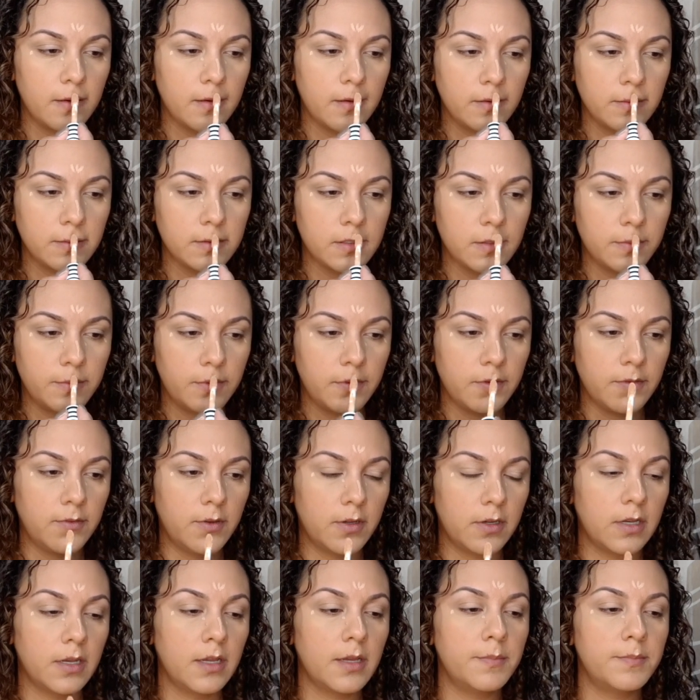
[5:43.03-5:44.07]
on top of
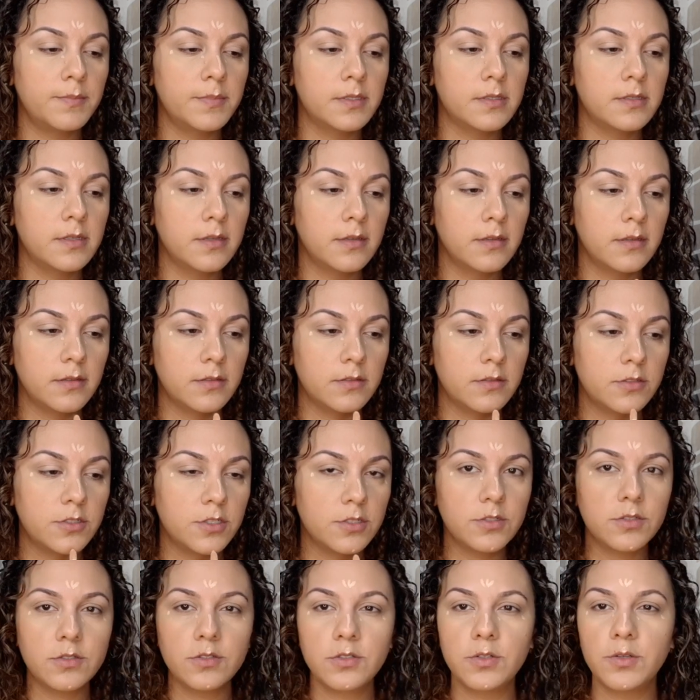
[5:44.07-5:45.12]
your lips,
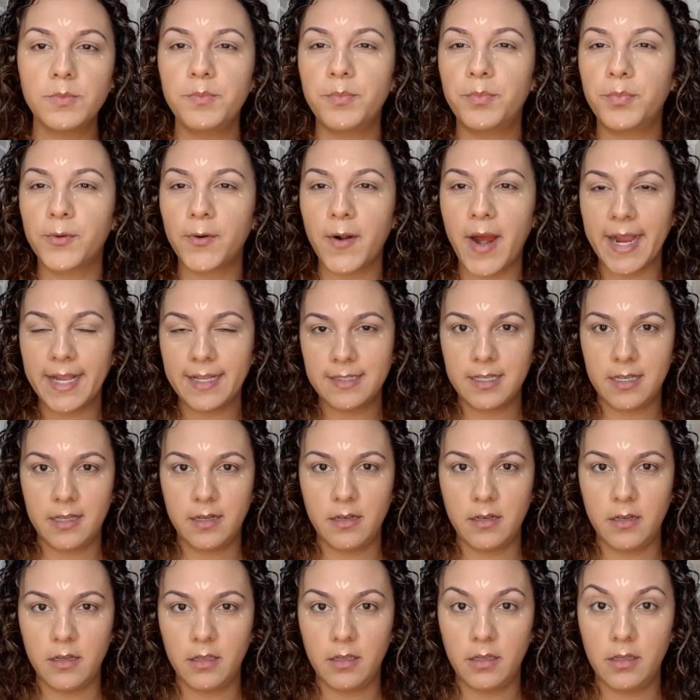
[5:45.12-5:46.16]
just to
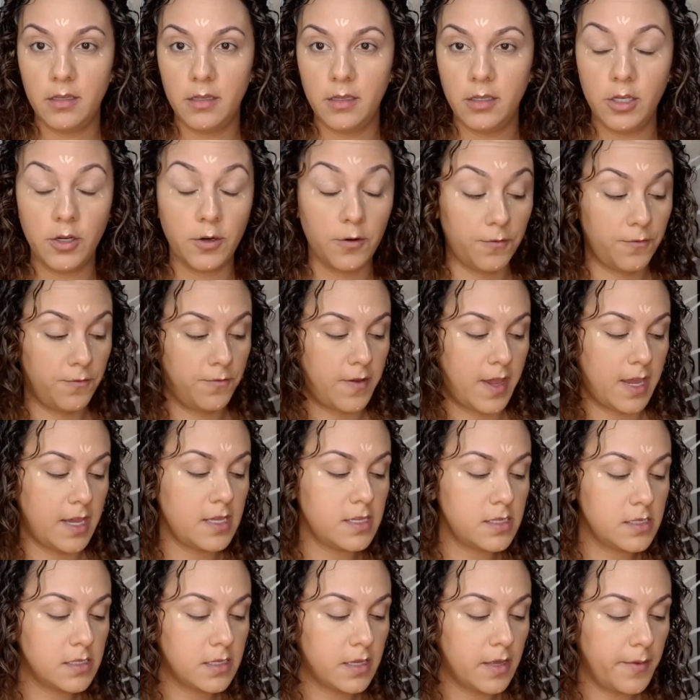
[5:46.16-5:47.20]
brighten your
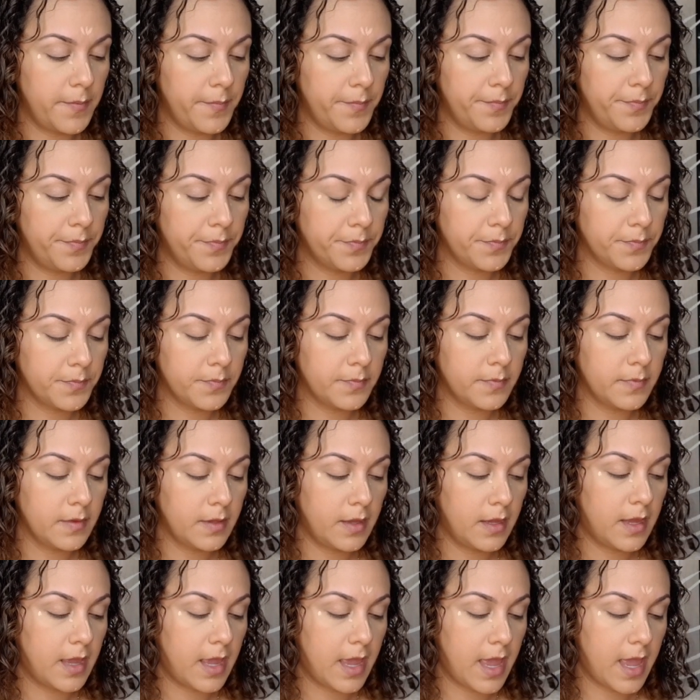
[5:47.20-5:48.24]
face
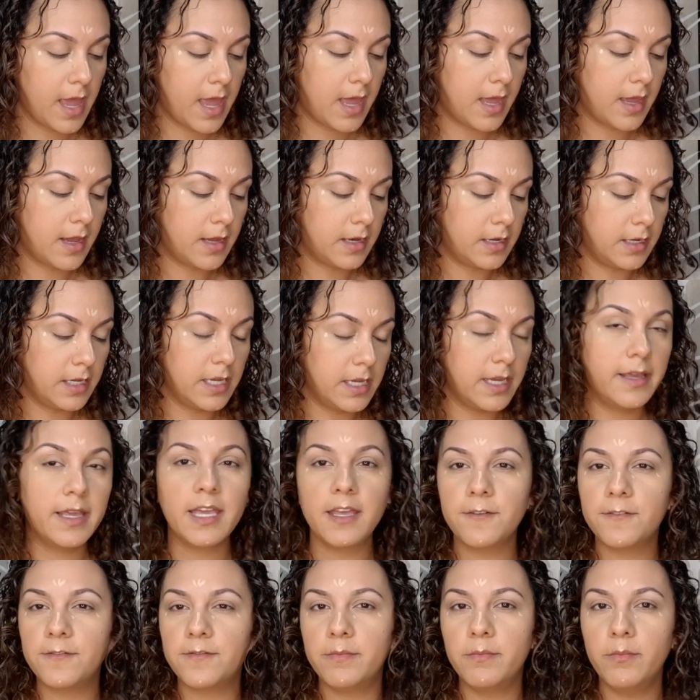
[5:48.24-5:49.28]
and
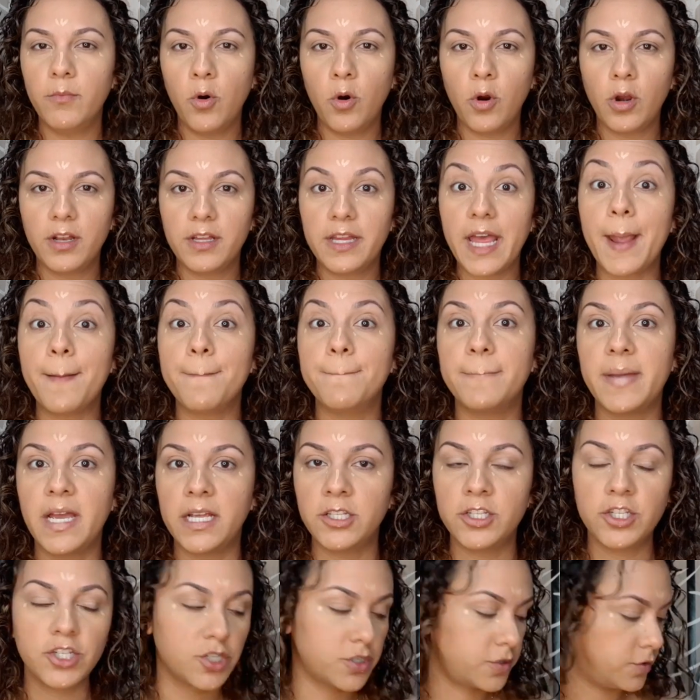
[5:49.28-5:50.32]
give more
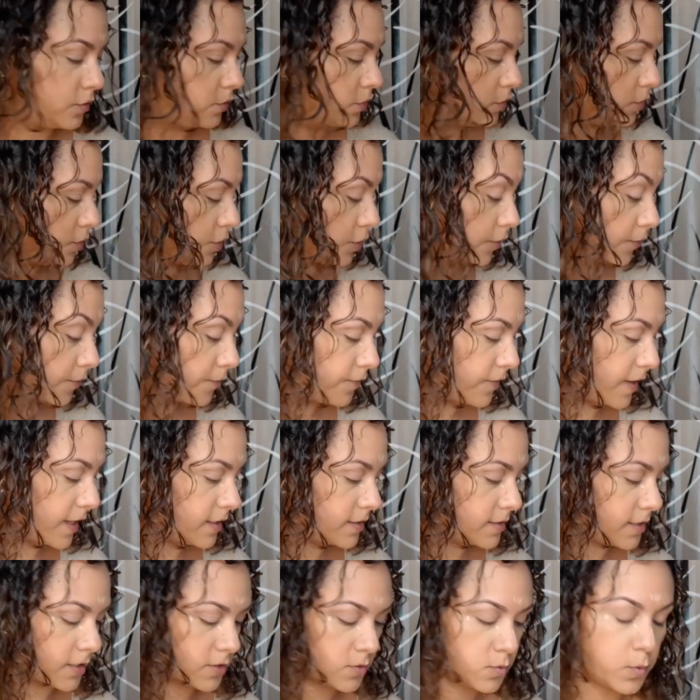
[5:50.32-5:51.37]
dimension to your
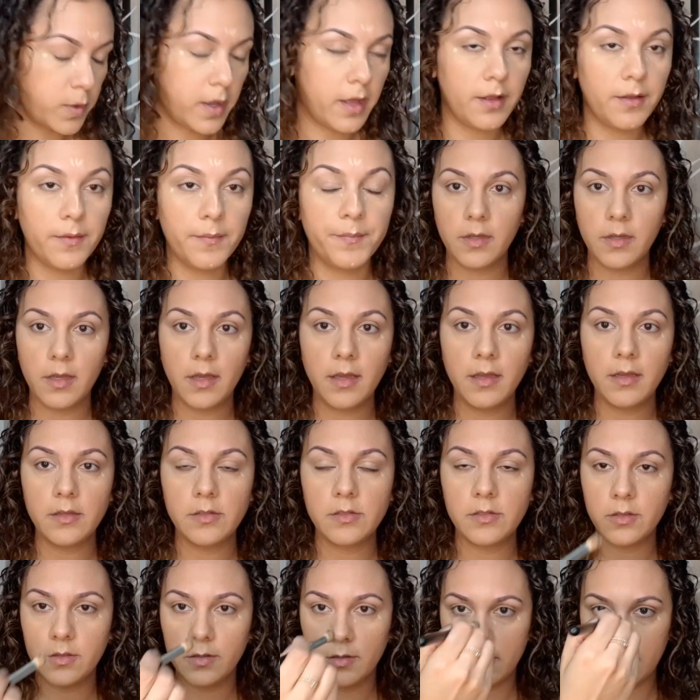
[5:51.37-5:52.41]
face as well. Okay,
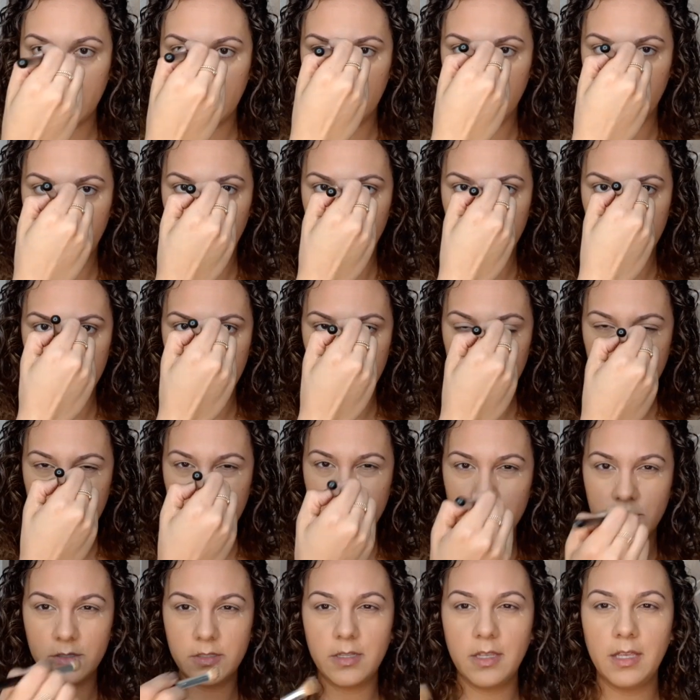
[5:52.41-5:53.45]
so see, you
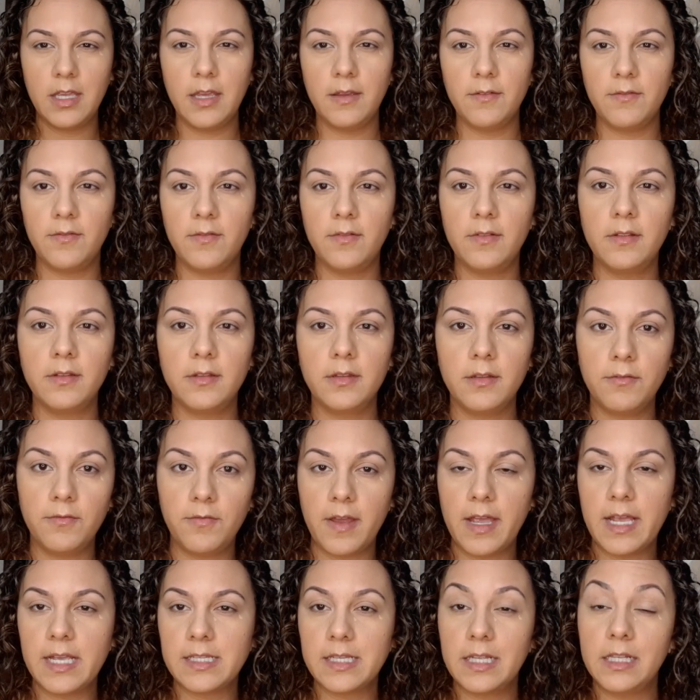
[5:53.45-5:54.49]
just give the
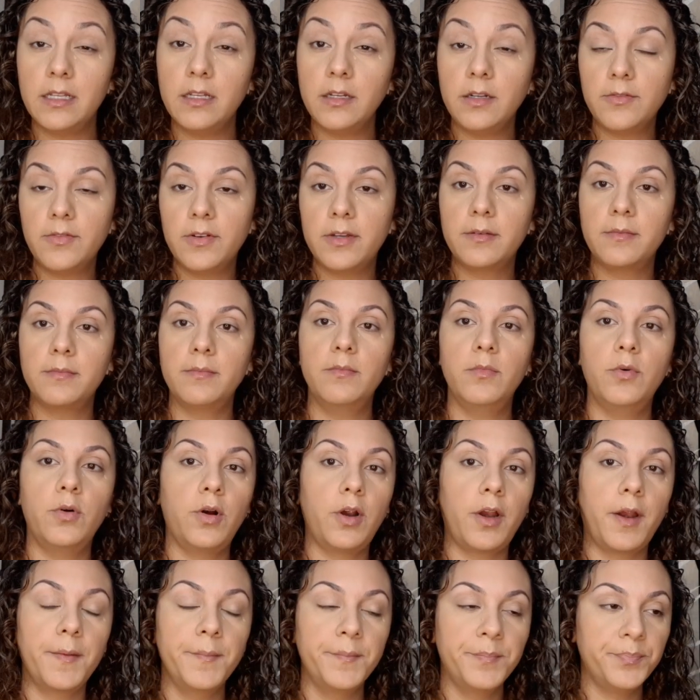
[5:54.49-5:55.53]
face a little bit
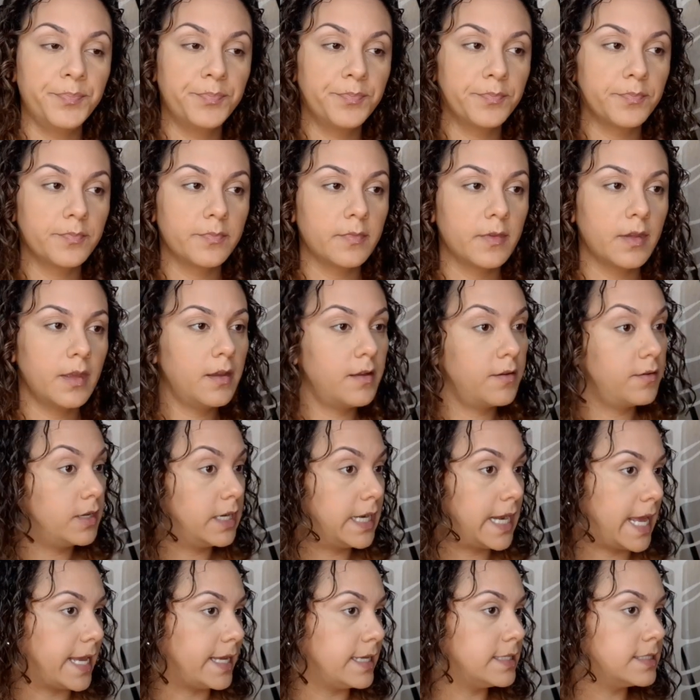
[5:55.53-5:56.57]
more
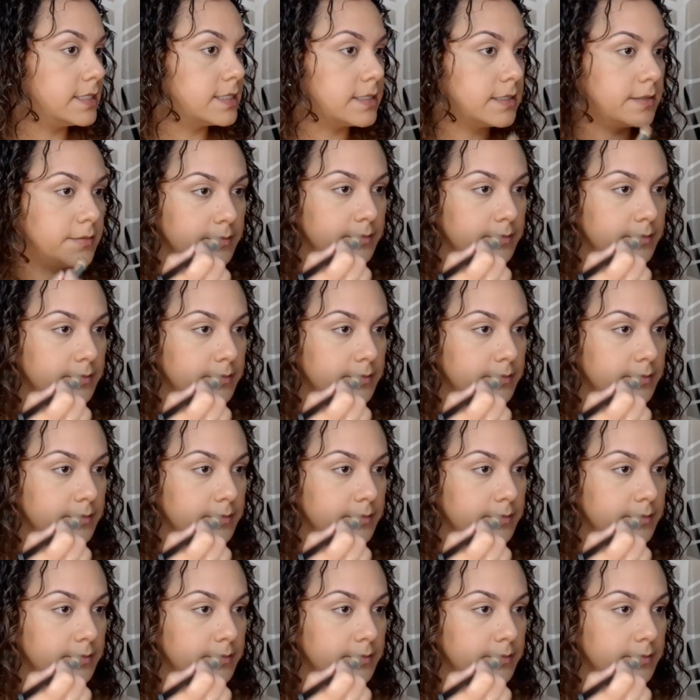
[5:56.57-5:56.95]
light.